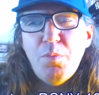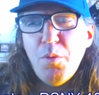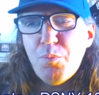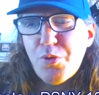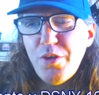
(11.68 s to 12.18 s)

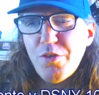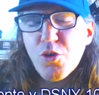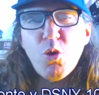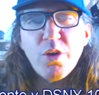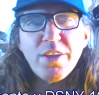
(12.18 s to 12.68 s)

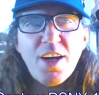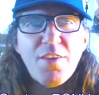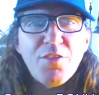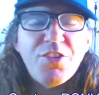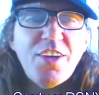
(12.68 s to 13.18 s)
pre-recorded
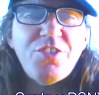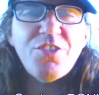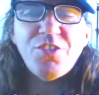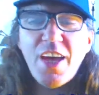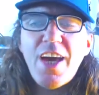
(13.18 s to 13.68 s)

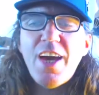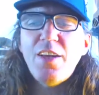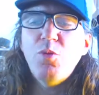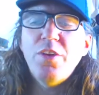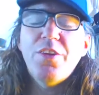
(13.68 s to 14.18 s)
conversations I had
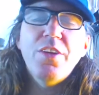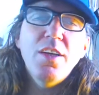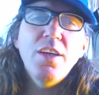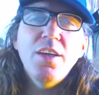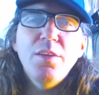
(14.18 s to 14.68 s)
with
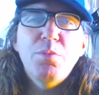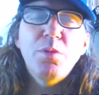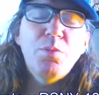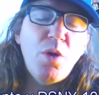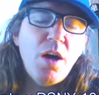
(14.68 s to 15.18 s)
uh,
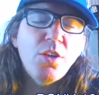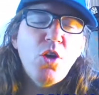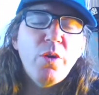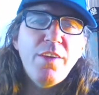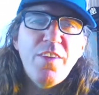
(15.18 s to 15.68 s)

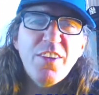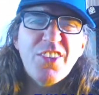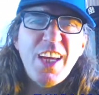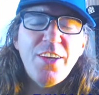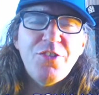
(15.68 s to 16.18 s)
ongoing
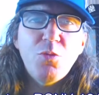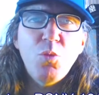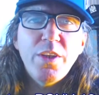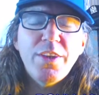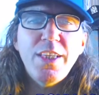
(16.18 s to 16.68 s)
investigation
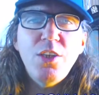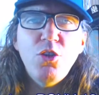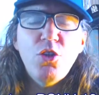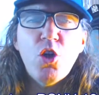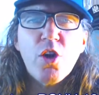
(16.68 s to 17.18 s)
with the
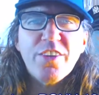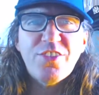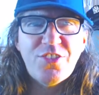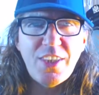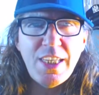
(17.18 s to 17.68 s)
New York
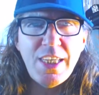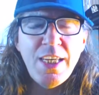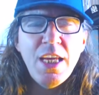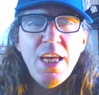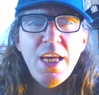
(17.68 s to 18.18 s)
City
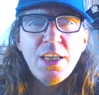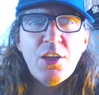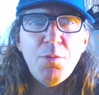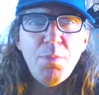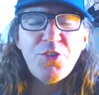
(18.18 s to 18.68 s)

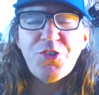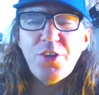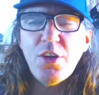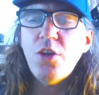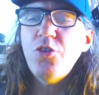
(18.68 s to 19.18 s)

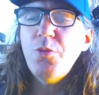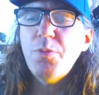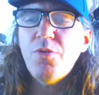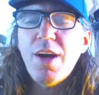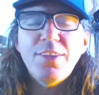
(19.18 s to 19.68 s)
Commission on
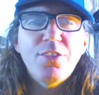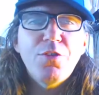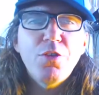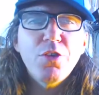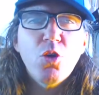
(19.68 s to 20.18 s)
Human Rights. If
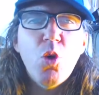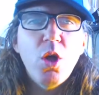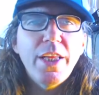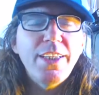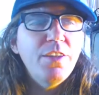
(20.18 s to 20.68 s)
you
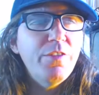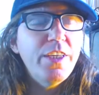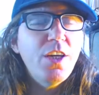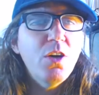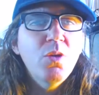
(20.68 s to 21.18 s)
recall, I did a
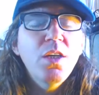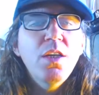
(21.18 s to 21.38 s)
video